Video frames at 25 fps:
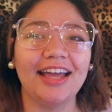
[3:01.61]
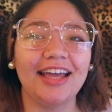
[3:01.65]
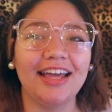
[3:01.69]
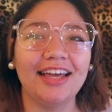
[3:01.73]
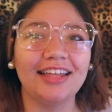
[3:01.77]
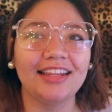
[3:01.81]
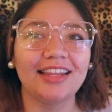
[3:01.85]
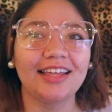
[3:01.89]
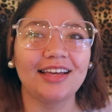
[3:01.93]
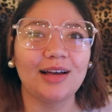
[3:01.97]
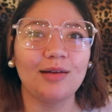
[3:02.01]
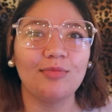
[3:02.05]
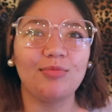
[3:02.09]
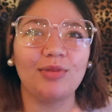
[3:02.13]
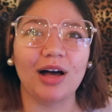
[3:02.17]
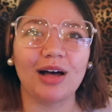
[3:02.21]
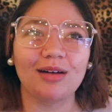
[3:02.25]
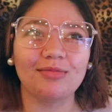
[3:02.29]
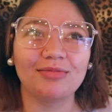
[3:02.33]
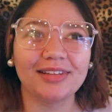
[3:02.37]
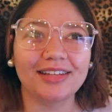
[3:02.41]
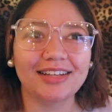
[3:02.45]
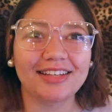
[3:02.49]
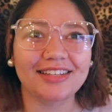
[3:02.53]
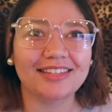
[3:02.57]
ate like a
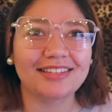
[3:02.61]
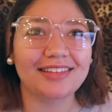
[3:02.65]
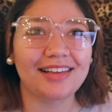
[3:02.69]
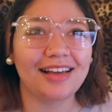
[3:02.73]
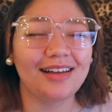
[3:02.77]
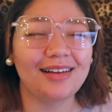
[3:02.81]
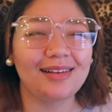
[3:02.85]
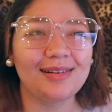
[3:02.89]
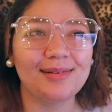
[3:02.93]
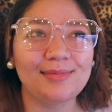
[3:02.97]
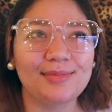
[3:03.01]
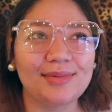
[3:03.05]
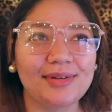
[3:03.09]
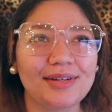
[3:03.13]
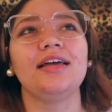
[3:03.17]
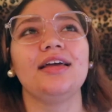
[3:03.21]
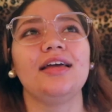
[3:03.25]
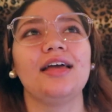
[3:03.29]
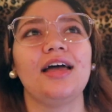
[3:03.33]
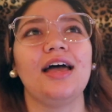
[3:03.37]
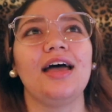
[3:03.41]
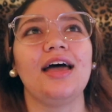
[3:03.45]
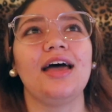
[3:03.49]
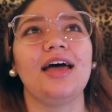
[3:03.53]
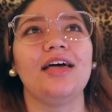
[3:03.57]
Publix sub,
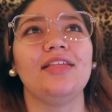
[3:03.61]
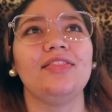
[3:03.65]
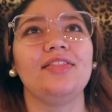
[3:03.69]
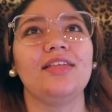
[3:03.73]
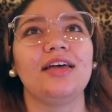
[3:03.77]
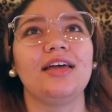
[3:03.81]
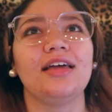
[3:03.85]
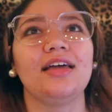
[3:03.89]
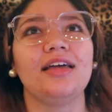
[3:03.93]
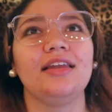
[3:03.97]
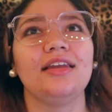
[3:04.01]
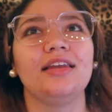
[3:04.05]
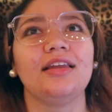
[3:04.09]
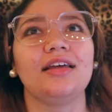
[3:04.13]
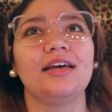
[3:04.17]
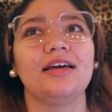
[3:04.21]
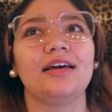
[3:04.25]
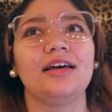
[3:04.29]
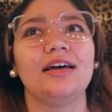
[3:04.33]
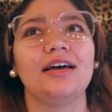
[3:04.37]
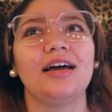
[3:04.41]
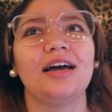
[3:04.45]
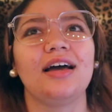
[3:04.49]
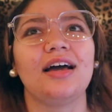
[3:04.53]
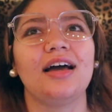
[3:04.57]
and
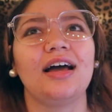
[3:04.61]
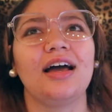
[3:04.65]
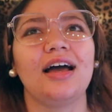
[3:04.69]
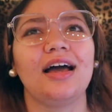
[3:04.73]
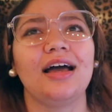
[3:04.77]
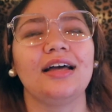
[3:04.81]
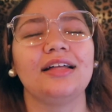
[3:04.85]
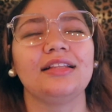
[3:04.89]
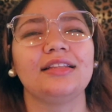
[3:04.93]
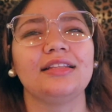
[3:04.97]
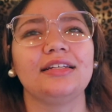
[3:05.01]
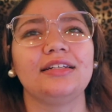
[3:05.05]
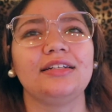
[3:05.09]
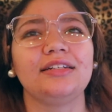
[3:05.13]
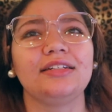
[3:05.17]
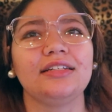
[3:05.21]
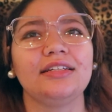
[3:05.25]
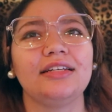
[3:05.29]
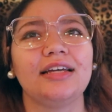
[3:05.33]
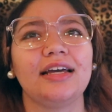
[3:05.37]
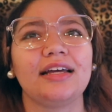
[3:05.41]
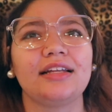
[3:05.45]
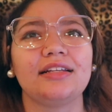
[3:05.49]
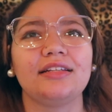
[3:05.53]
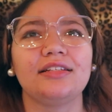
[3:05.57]
then I
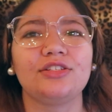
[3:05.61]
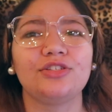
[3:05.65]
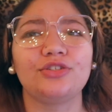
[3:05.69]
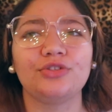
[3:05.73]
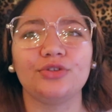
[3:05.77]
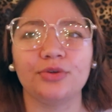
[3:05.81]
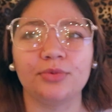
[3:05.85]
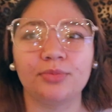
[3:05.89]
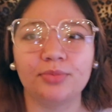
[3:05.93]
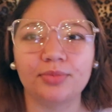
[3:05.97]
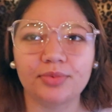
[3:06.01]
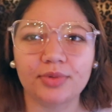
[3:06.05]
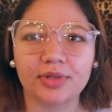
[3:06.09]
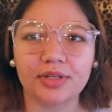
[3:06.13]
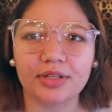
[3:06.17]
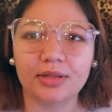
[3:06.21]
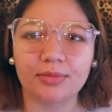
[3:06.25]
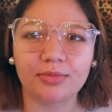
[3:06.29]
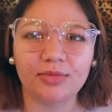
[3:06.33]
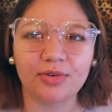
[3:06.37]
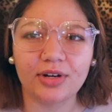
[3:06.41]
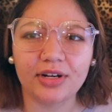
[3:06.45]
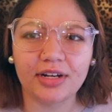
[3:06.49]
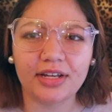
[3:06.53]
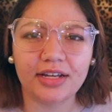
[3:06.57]
literally had soup in the
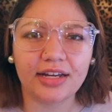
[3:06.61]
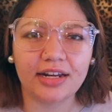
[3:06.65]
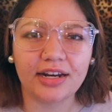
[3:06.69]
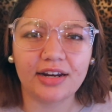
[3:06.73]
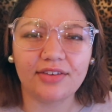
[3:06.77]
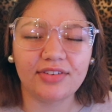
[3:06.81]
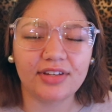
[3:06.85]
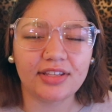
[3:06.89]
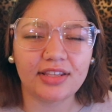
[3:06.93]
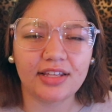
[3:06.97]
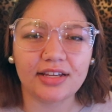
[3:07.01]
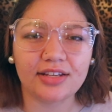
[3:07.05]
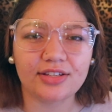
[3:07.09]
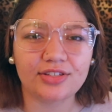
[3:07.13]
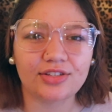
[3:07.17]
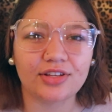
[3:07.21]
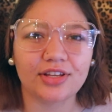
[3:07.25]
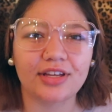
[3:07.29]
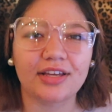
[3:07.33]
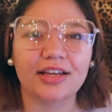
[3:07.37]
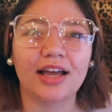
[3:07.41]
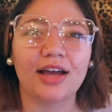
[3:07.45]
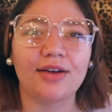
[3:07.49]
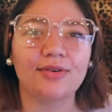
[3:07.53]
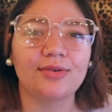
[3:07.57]
morning and everything. So
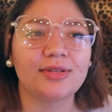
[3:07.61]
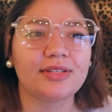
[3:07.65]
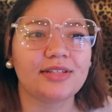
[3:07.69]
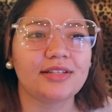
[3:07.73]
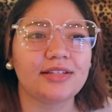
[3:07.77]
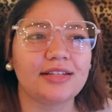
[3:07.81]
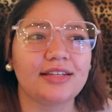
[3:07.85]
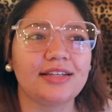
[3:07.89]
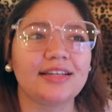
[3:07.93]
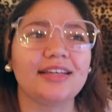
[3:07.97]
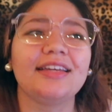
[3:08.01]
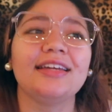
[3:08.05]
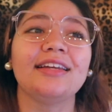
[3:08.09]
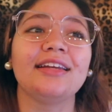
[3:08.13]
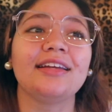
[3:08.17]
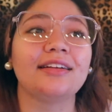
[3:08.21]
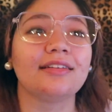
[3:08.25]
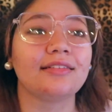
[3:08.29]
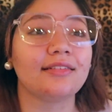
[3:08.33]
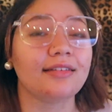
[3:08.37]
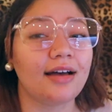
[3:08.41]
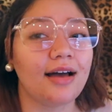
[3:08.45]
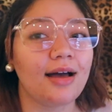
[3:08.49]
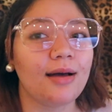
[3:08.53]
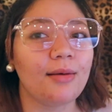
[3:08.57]
like I wasn't like eating
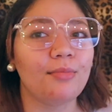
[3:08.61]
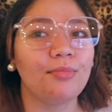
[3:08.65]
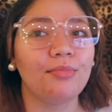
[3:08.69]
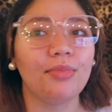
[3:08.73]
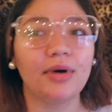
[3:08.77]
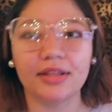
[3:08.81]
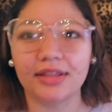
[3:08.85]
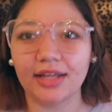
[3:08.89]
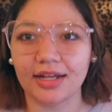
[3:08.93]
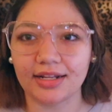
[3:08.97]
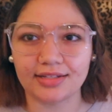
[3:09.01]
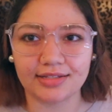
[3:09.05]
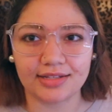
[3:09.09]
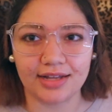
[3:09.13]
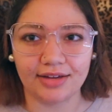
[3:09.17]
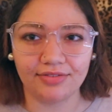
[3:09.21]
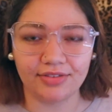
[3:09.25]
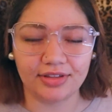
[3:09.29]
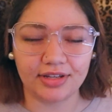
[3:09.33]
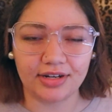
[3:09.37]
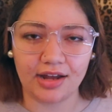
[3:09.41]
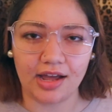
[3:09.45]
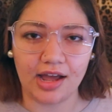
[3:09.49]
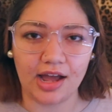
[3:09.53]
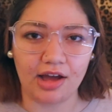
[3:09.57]
a lot, but that's
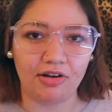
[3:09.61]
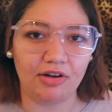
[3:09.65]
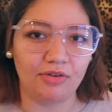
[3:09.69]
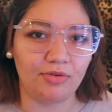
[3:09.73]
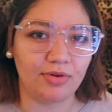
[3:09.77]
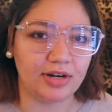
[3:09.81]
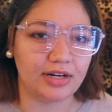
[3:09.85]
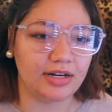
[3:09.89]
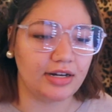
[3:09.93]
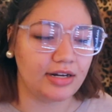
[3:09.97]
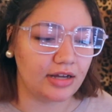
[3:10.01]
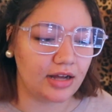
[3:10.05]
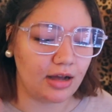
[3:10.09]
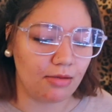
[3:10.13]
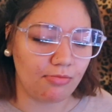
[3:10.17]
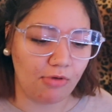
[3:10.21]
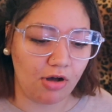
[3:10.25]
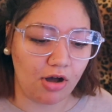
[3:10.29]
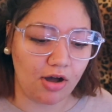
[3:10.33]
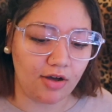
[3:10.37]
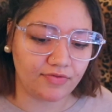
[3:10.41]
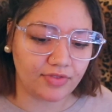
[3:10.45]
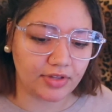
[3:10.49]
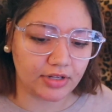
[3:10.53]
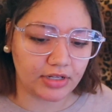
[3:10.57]
definitely not how I wanted to come
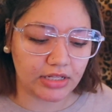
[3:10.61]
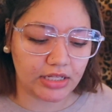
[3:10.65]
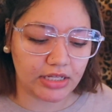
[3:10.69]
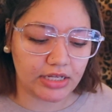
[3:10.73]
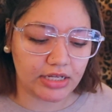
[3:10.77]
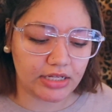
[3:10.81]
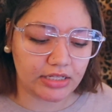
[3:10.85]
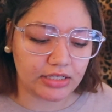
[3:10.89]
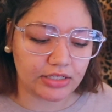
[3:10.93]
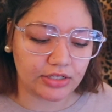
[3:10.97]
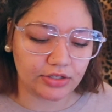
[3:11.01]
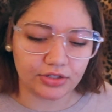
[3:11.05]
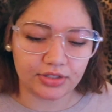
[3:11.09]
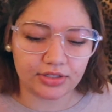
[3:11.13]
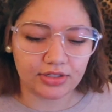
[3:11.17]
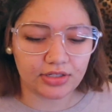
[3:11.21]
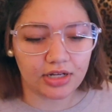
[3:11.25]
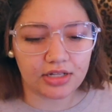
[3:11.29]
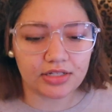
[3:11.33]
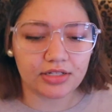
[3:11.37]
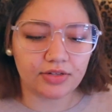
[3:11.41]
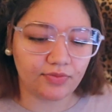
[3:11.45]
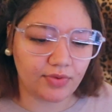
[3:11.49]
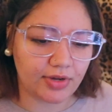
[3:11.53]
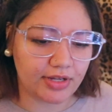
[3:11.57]
off the cleanse. There's
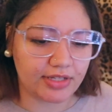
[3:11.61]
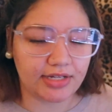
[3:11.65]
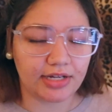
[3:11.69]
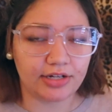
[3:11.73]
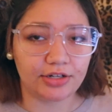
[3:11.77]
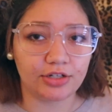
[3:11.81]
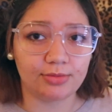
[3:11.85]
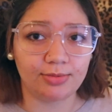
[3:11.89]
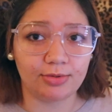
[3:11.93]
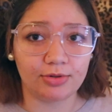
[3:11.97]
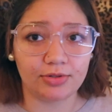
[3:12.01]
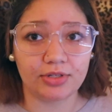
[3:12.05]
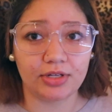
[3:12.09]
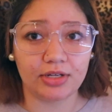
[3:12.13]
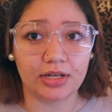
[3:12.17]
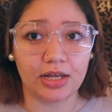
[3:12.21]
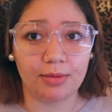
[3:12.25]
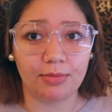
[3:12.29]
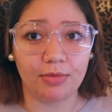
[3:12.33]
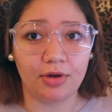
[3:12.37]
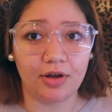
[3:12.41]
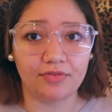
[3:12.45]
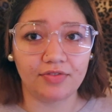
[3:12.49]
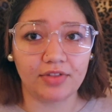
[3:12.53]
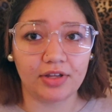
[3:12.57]
tons of ways how you're supposed to
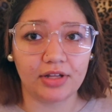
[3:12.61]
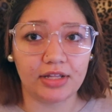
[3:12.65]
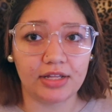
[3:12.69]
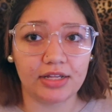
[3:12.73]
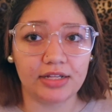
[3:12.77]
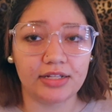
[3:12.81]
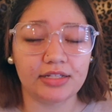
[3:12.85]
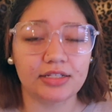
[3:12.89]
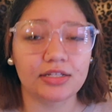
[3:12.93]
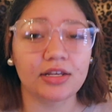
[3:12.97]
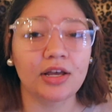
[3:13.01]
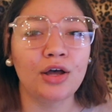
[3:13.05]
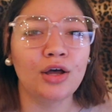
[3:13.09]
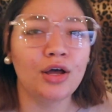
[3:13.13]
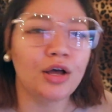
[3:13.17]
come off the cleanse,